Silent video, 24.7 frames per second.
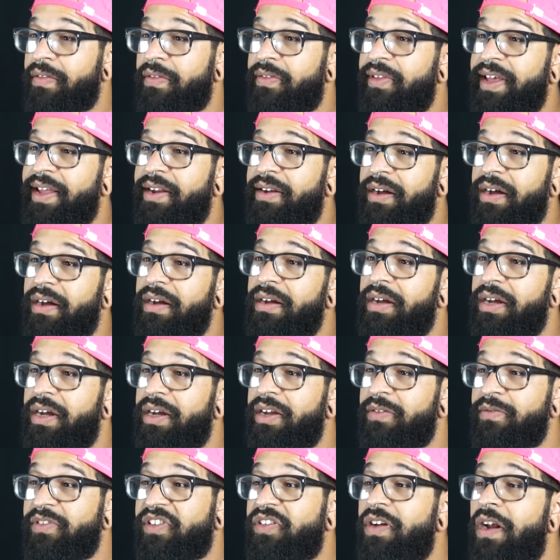that are
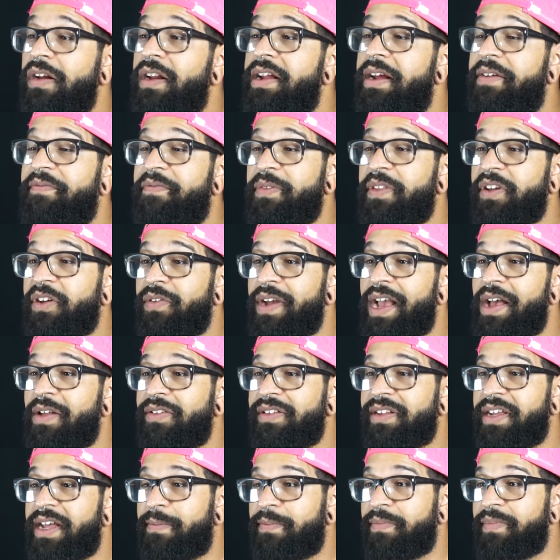starting from the
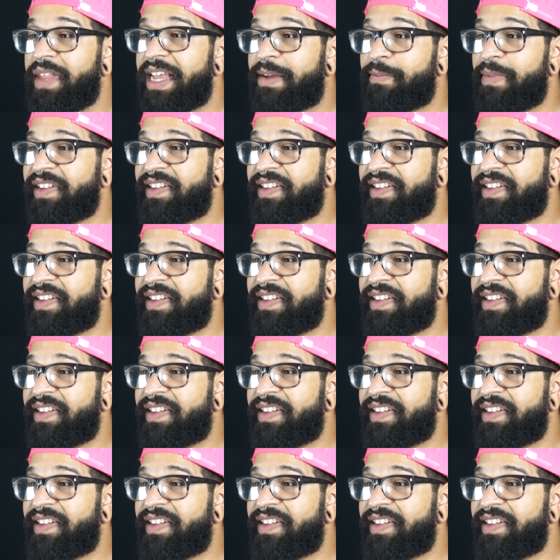ground up, like